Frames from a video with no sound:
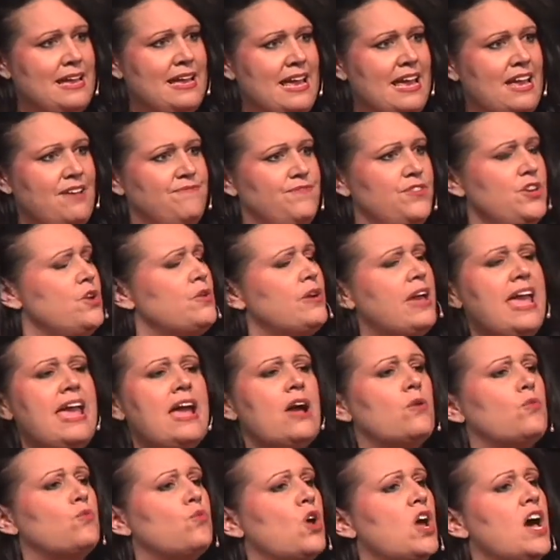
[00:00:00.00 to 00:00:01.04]
If you
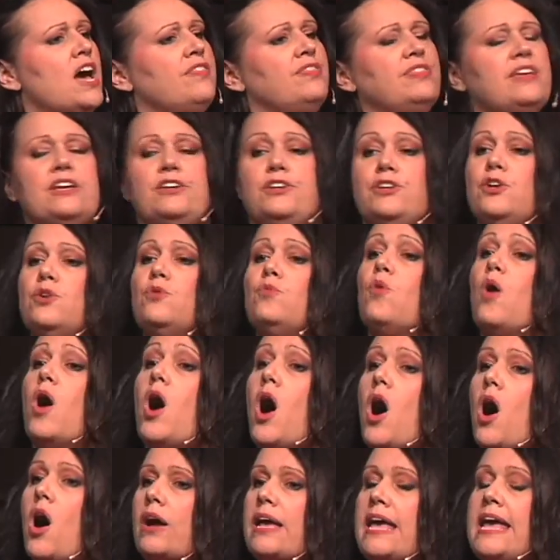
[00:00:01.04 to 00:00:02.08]
can't run, then you
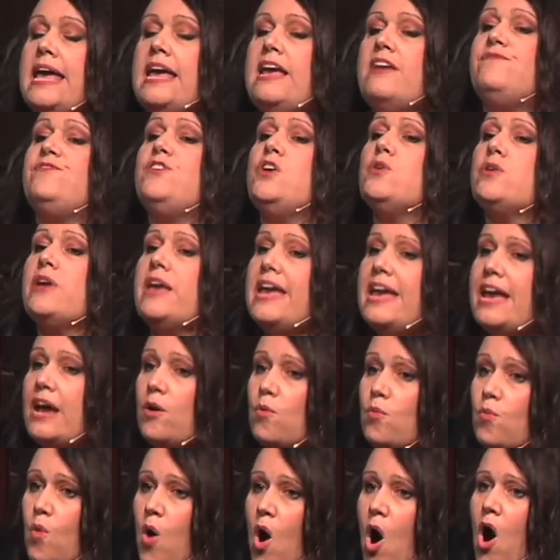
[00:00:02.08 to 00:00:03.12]
walk. If you
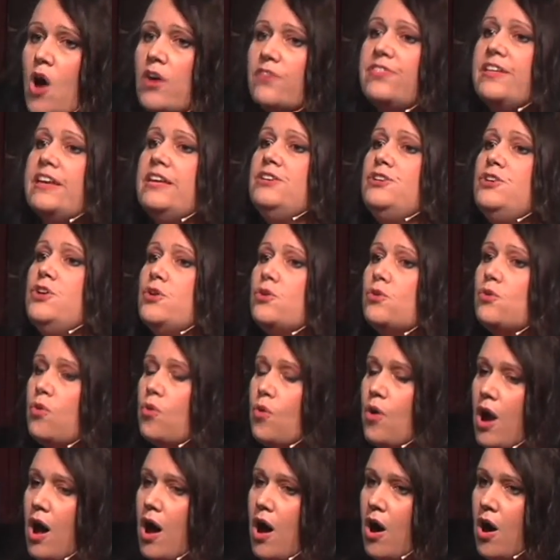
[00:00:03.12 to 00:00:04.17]
can't walk, then you
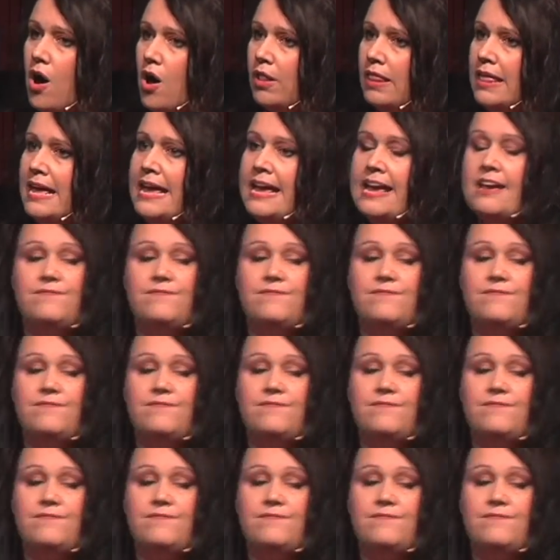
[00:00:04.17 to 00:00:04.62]
crawl.